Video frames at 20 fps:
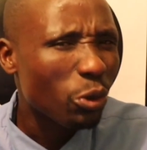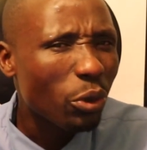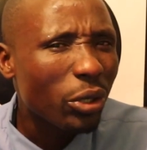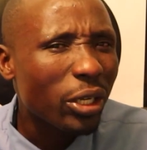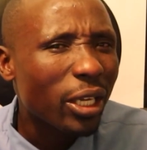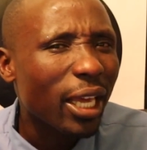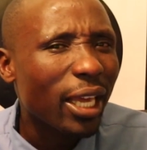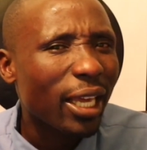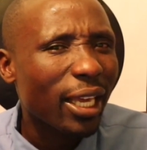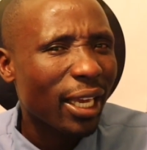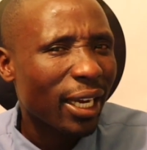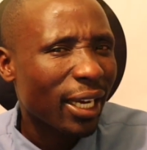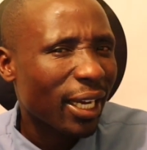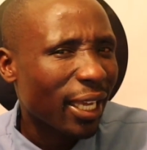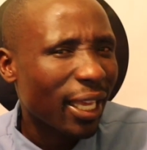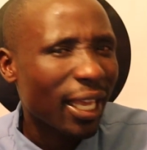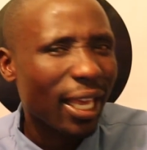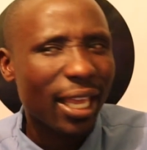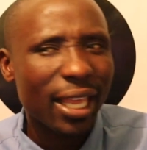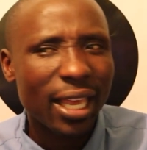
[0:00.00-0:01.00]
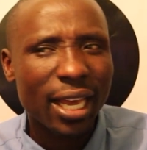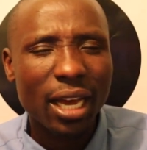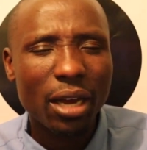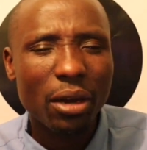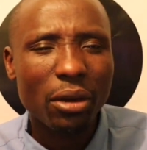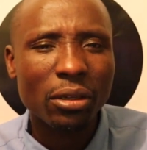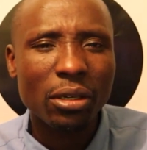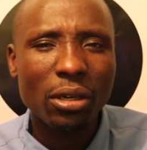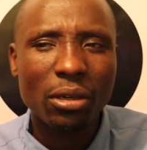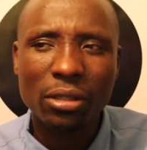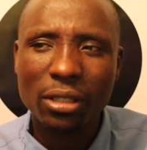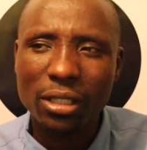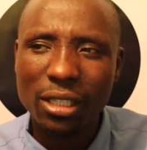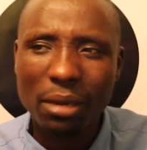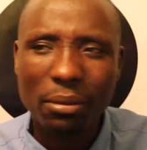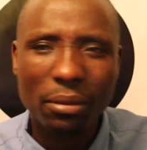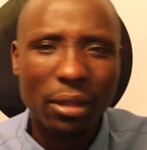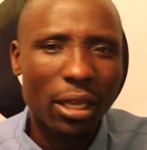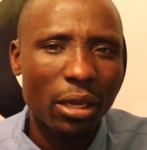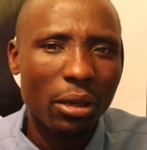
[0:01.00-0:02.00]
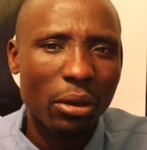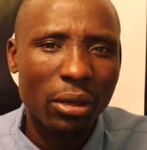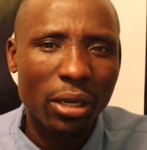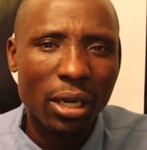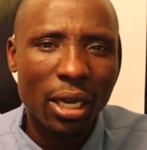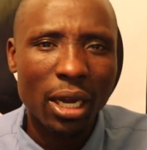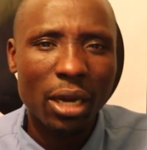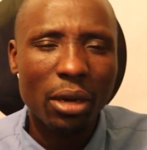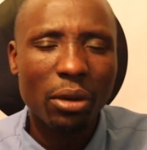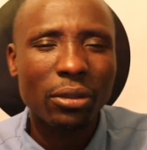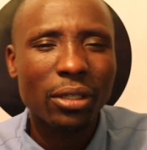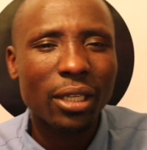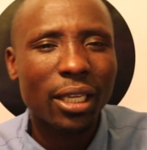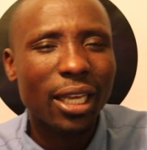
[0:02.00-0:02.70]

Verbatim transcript: UK and Kenya on, on something on uh, on,